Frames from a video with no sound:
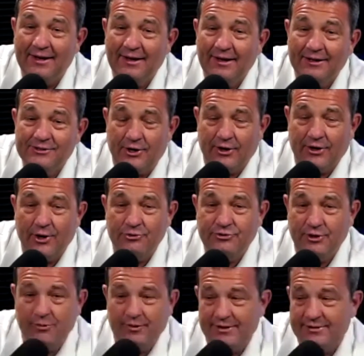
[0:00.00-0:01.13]
start coaching
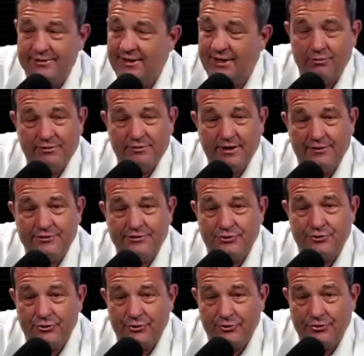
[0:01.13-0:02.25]
with us and they don't tell us the
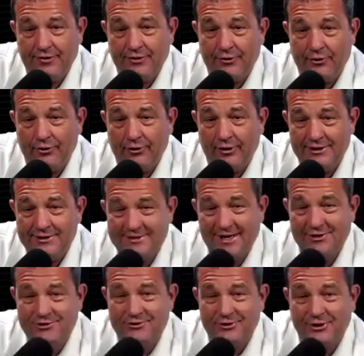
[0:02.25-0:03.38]
truth in their early
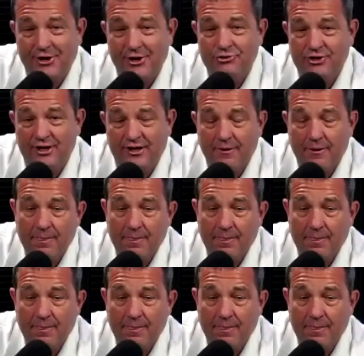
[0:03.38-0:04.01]
stages of coaching.